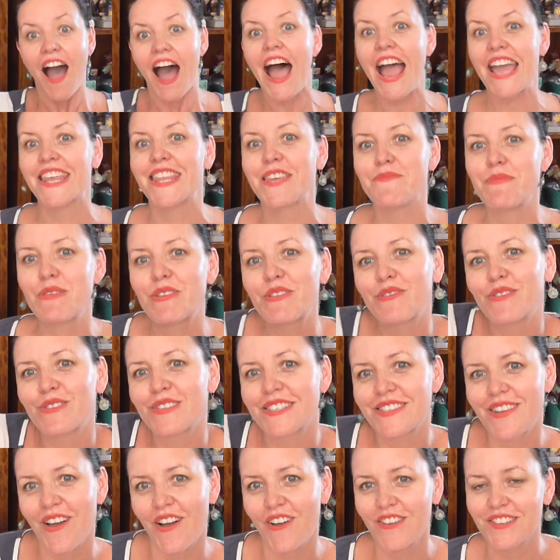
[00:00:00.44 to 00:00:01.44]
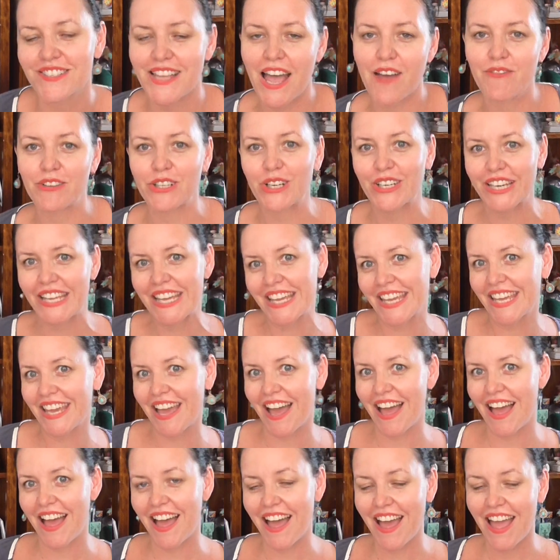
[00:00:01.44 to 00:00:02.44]
Hi there beautiful souls, Avalon
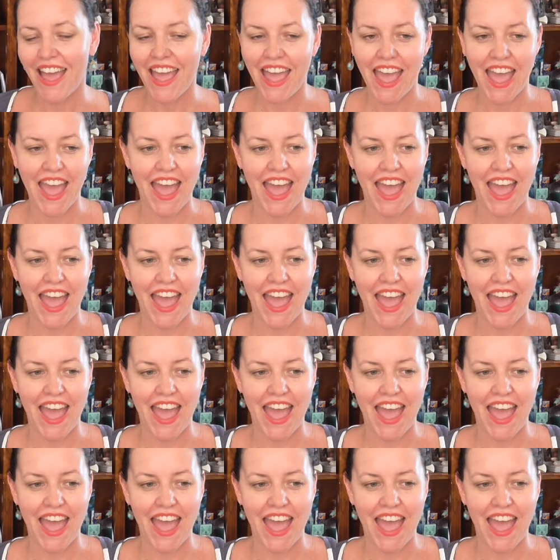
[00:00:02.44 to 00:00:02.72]
here